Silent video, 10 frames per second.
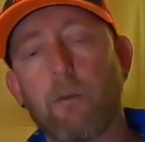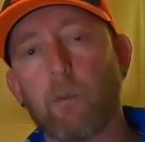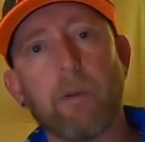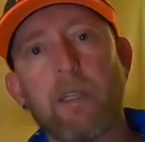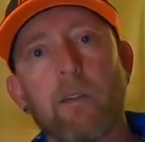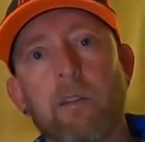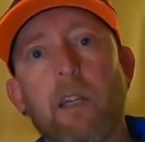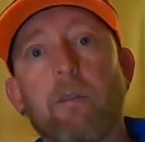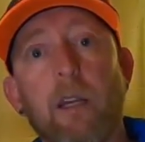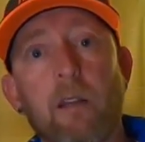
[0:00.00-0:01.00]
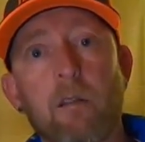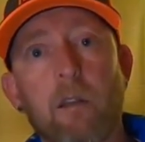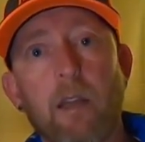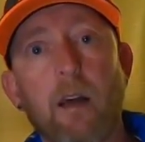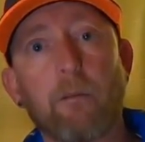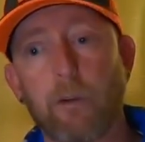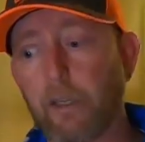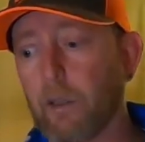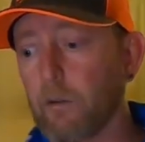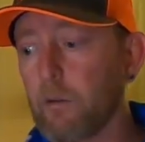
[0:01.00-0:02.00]
I've been hearing Dave Genn say that for
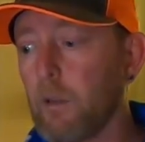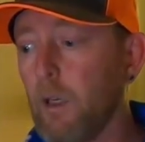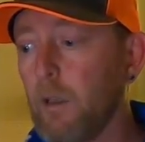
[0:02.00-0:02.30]
years.